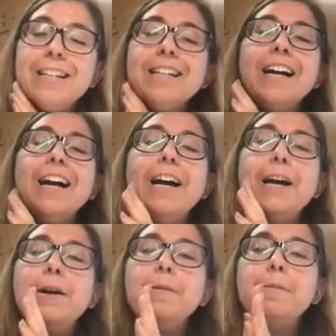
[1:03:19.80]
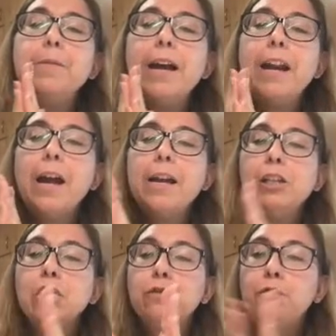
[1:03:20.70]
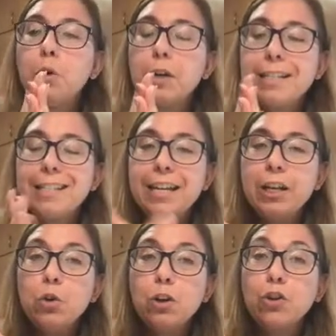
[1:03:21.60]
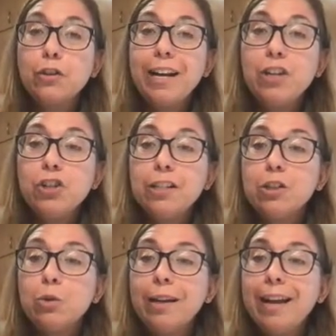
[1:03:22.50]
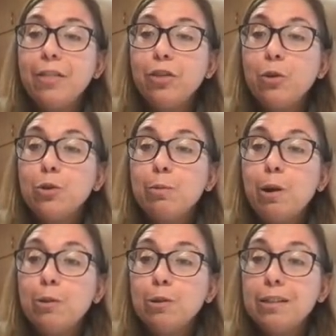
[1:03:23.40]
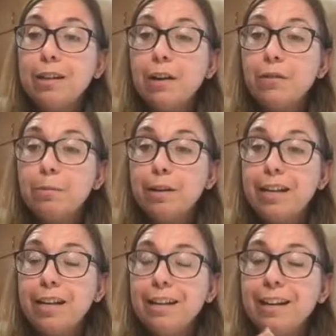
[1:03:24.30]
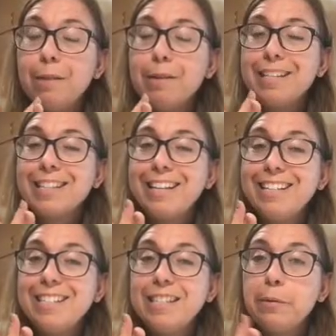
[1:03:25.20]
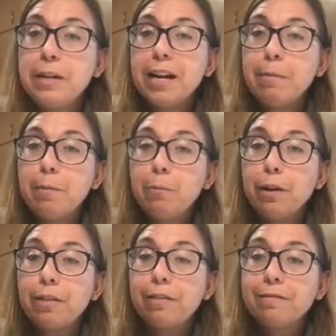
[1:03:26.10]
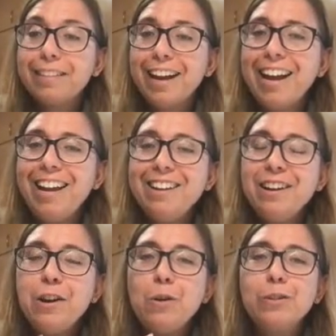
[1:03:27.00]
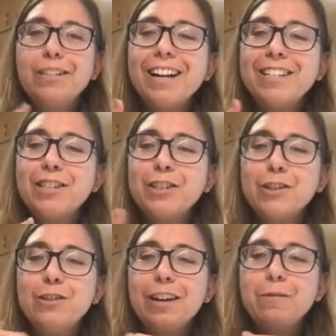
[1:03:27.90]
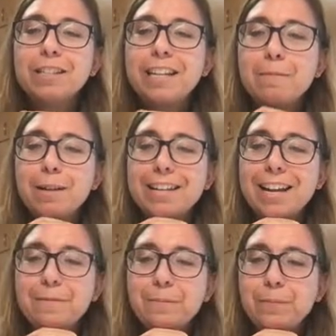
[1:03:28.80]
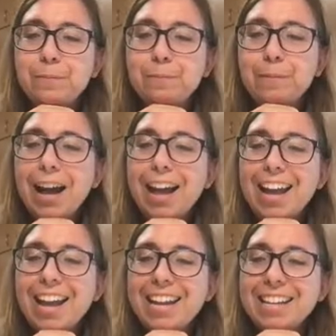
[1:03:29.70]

And I look forward to seeing your creations, so get those posted, everybody. I'm excited to see what you come up with. Okay? We'll talk to you soon, and we'll see you on Monday. Bye.